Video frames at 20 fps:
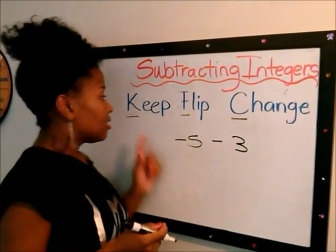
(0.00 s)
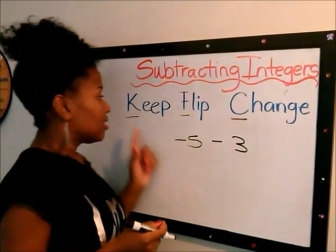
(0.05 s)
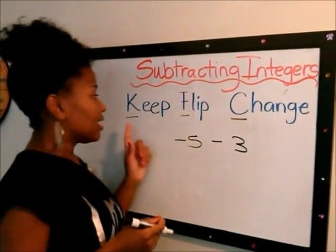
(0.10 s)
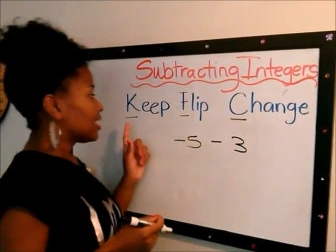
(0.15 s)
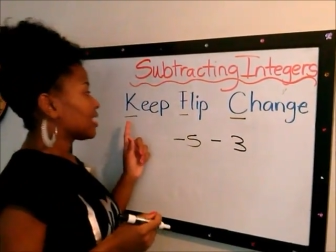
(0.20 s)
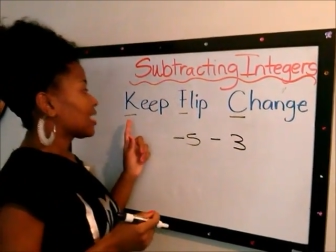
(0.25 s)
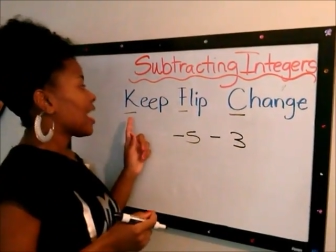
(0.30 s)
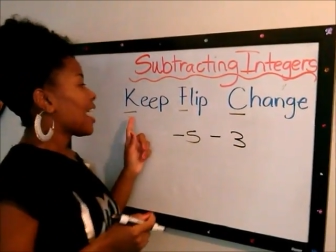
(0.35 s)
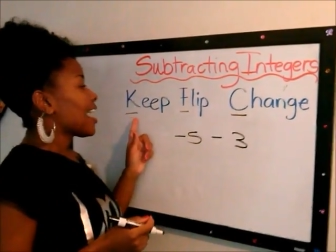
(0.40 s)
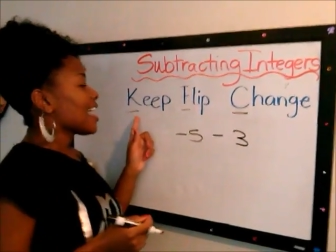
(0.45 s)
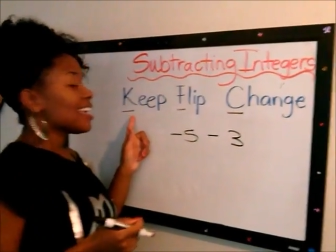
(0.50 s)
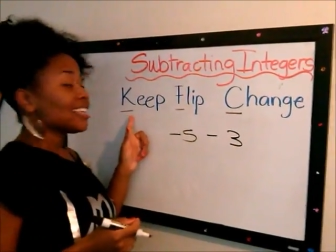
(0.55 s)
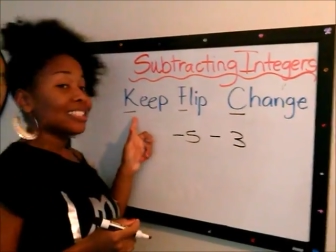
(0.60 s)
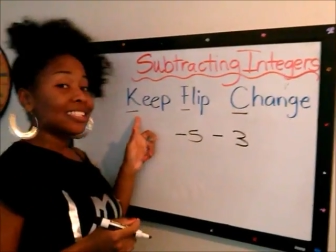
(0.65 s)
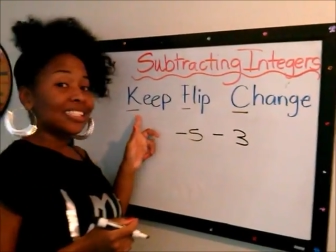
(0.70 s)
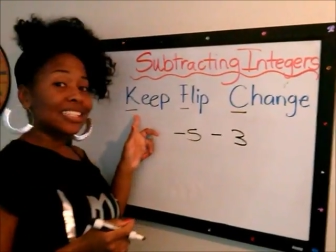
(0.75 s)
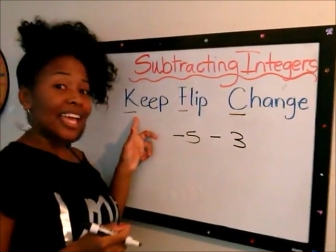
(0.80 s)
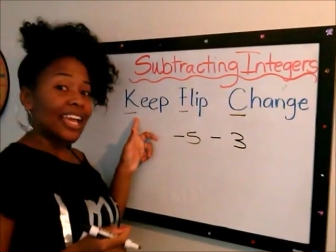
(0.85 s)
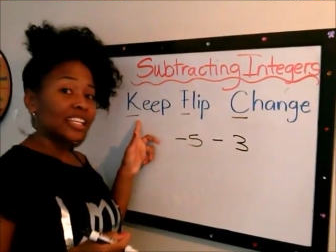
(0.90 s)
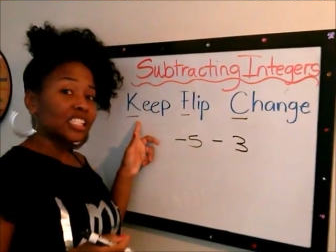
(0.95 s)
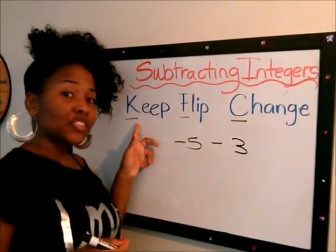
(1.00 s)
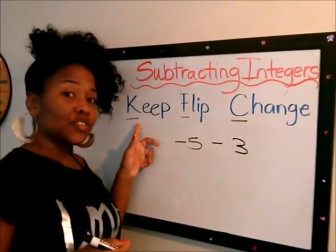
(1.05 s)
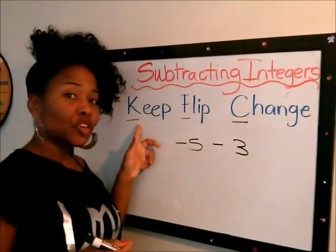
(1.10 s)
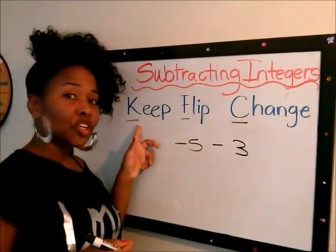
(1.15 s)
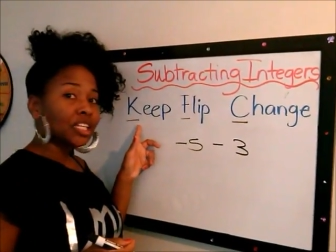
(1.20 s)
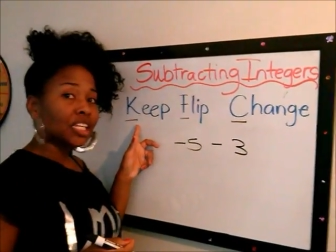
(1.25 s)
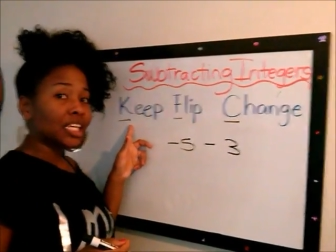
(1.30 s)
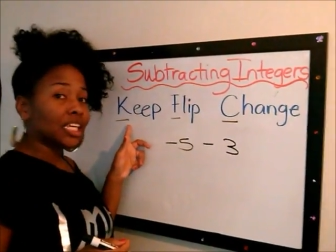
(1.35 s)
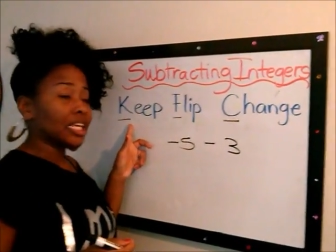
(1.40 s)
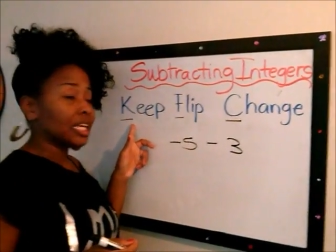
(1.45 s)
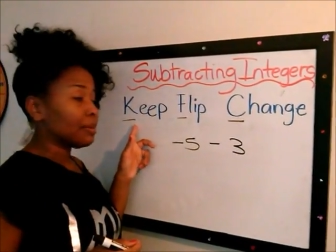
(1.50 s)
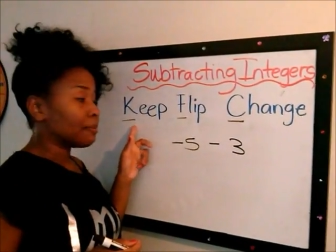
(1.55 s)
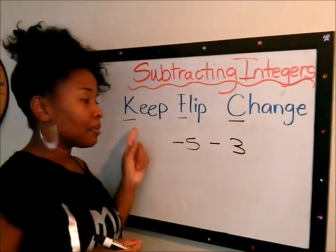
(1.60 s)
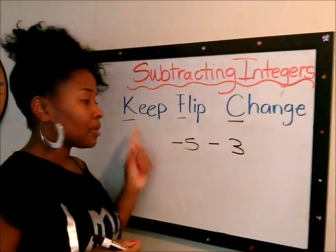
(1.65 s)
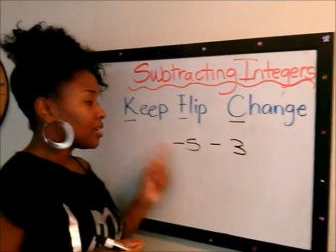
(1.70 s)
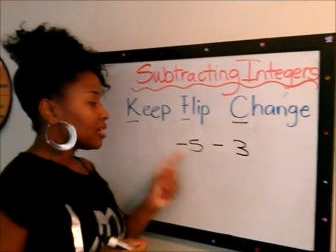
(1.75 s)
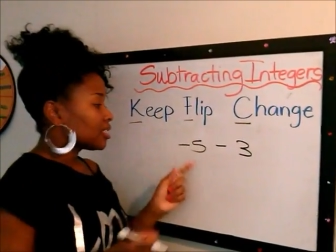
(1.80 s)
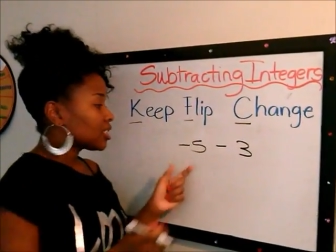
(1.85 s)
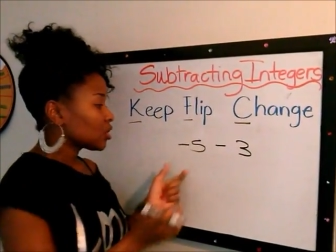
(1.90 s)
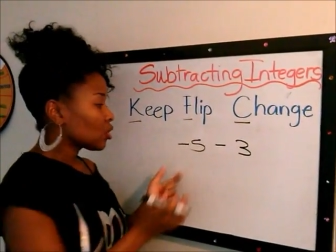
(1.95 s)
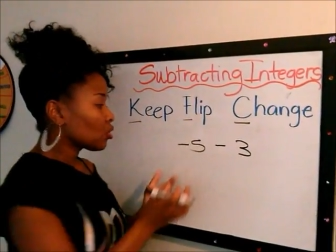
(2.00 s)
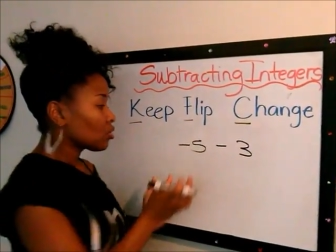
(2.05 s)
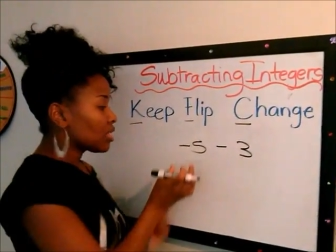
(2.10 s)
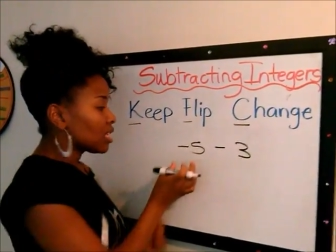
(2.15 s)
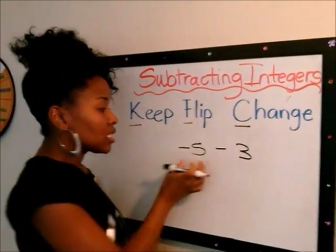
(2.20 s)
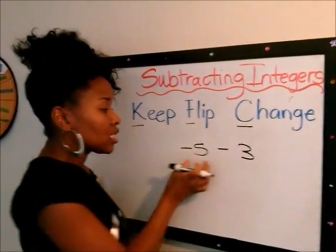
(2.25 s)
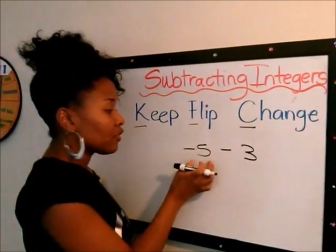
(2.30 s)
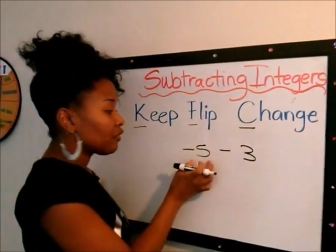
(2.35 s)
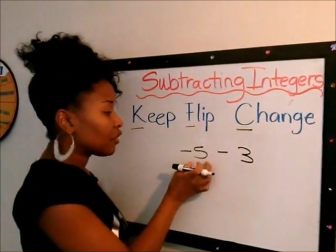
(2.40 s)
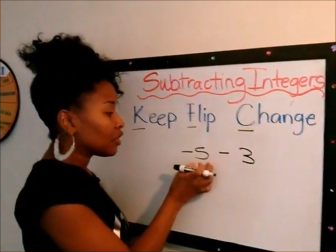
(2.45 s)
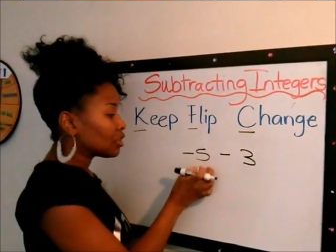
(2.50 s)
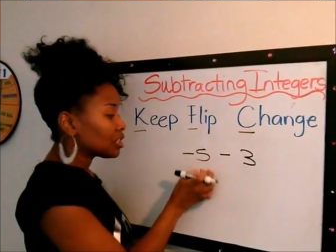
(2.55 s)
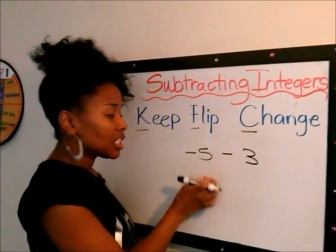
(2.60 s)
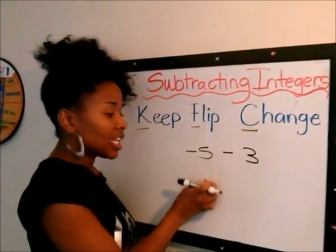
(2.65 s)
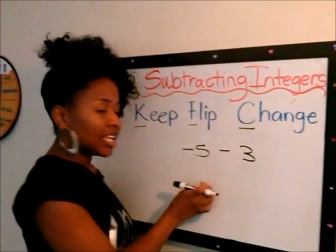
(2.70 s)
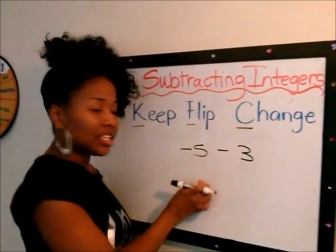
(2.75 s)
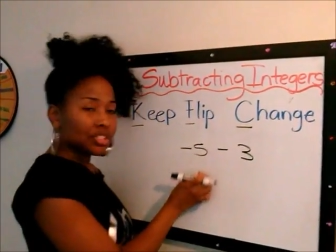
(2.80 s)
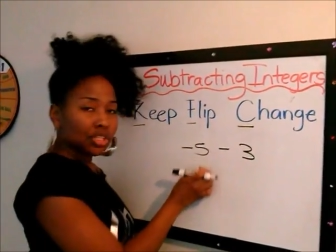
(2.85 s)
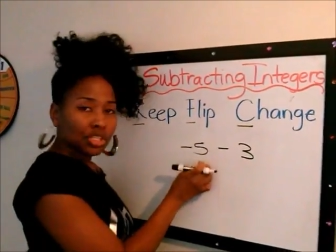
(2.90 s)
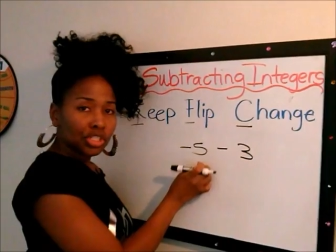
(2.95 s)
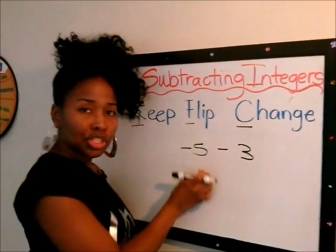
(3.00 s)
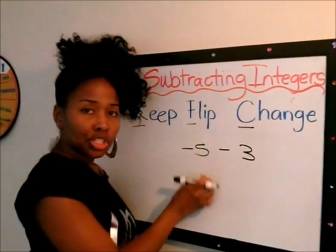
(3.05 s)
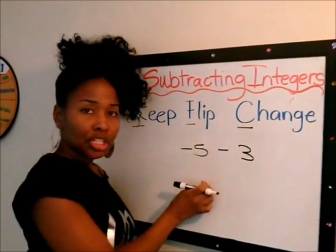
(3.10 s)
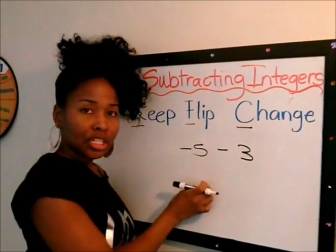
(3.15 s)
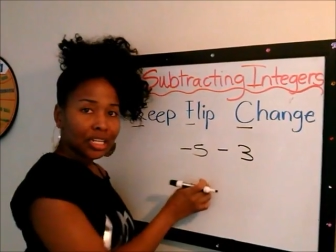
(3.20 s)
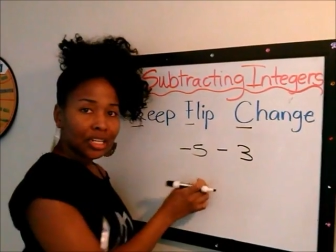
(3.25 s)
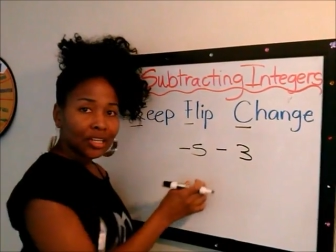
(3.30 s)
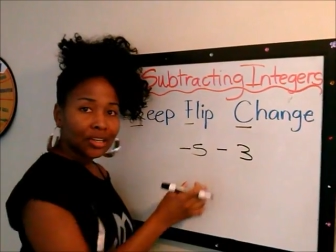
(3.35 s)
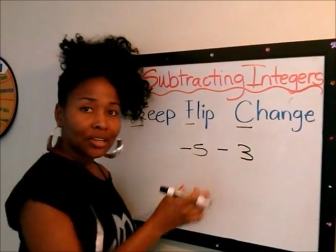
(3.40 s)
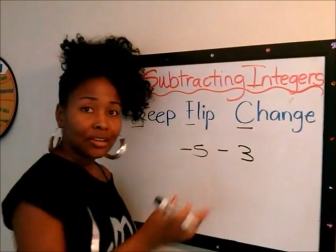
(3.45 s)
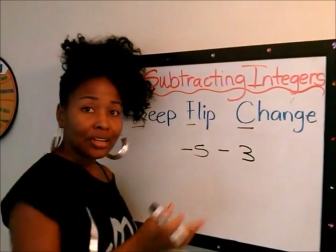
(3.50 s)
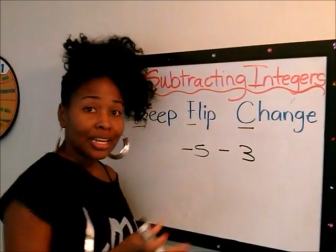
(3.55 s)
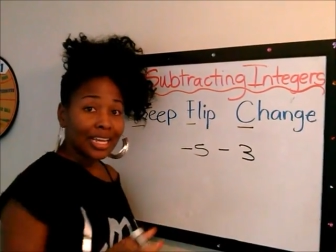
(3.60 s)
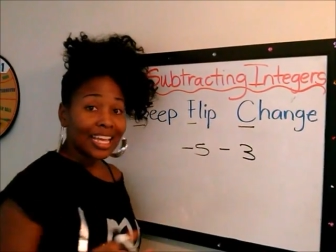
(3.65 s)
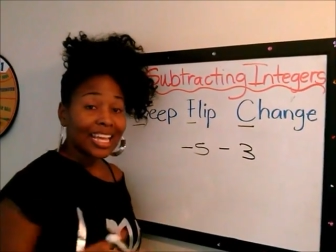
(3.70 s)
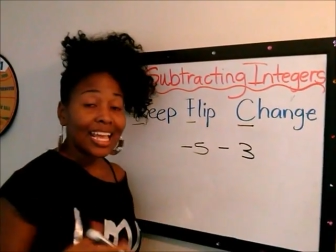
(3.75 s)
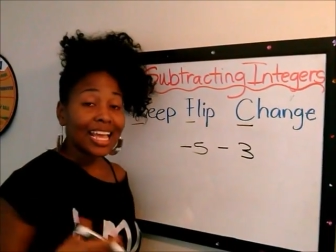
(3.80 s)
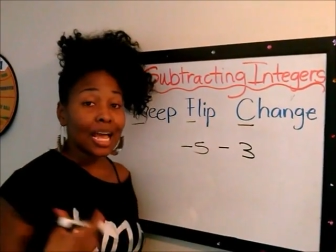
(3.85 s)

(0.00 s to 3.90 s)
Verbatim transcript: The K stands for keep. So this first integer here,